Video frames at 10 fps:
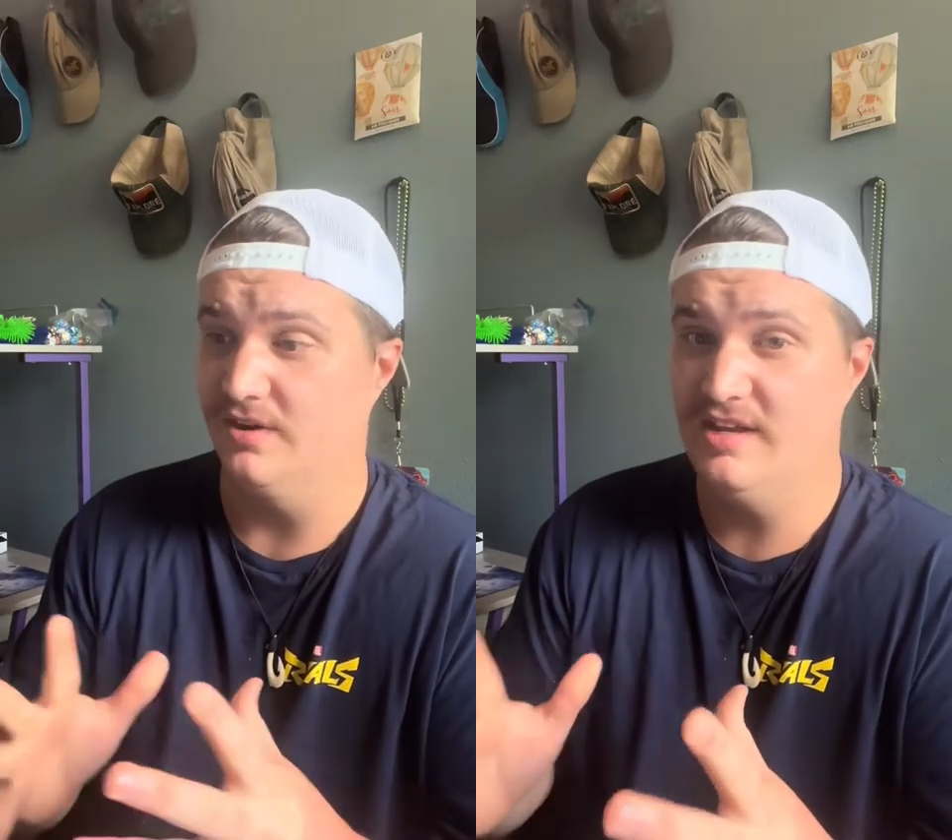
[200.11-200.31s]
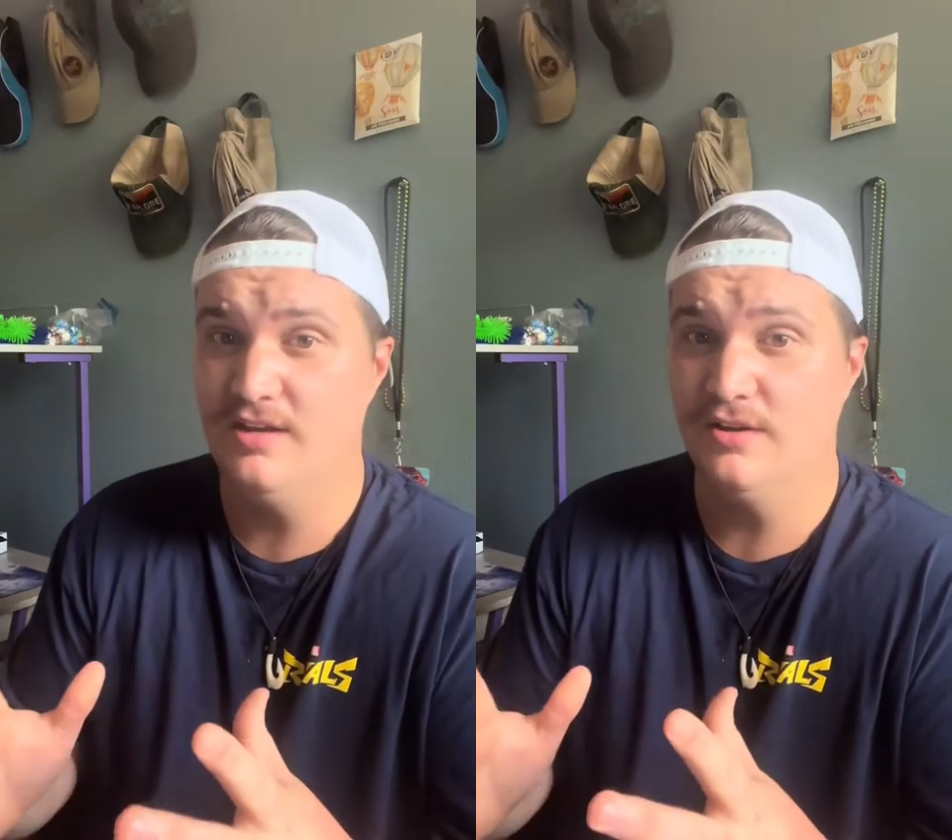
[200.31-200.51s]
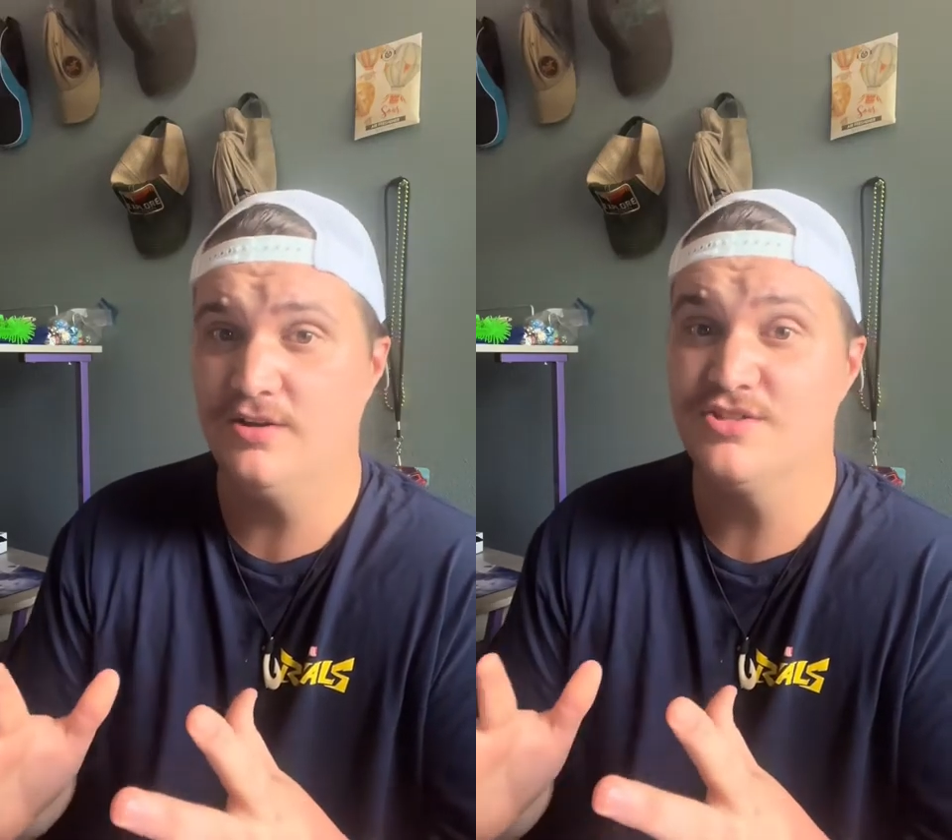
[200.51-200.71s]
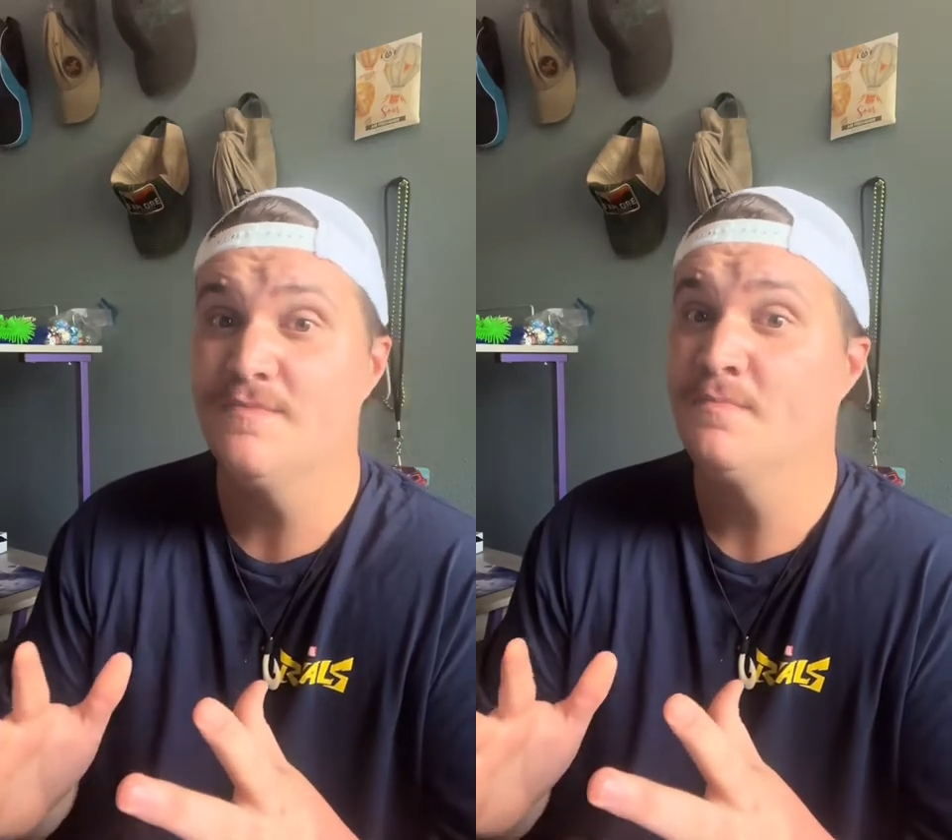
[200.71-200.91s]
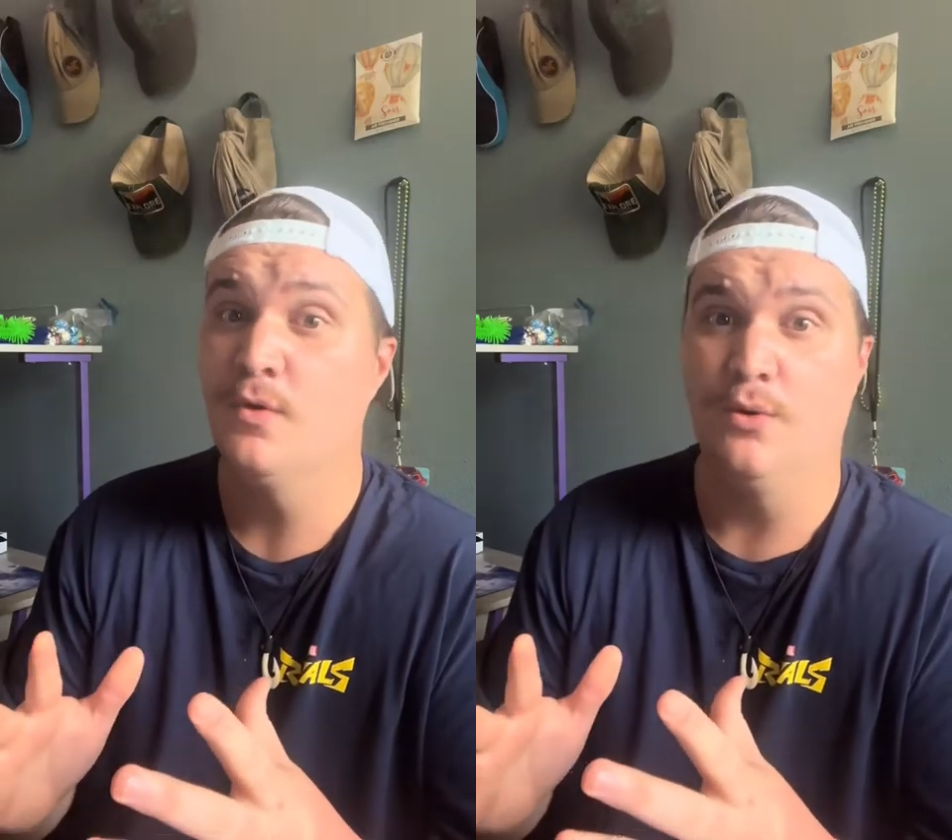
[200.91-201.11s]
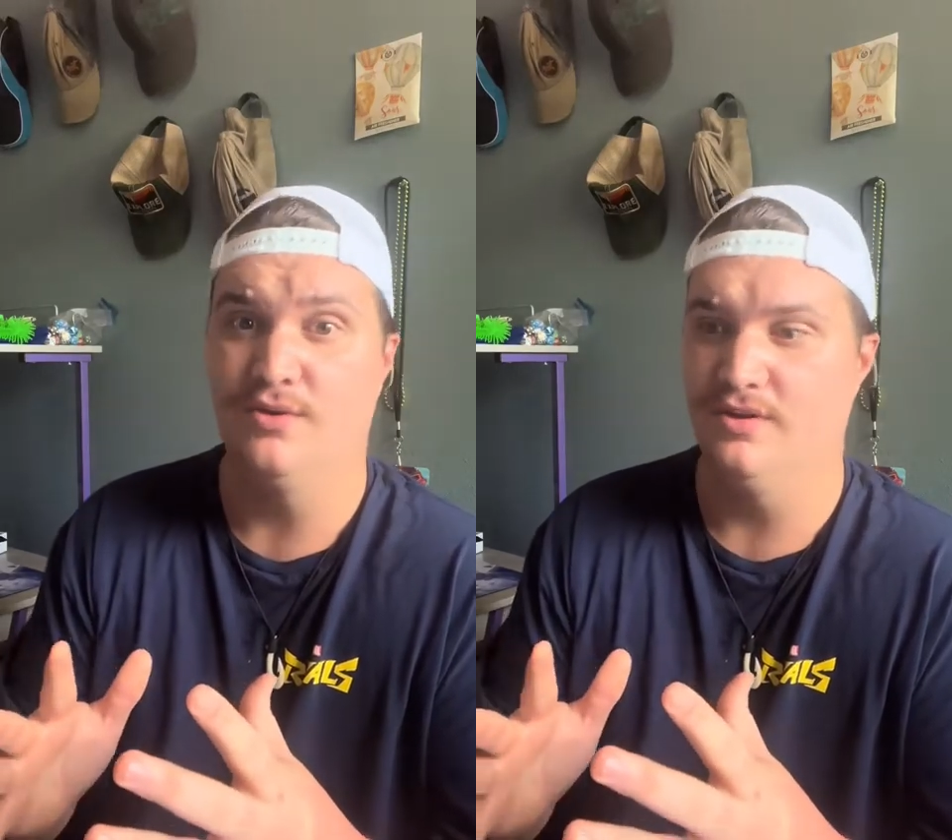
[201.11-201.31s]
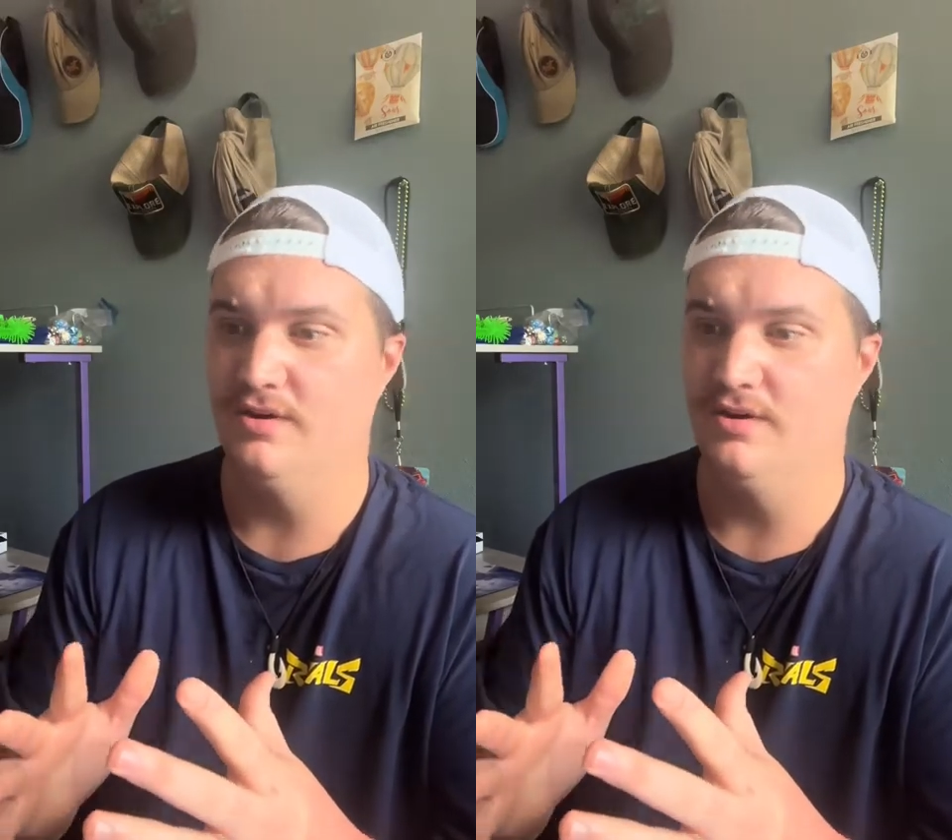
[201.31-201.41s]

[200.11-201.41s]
healers, or they're a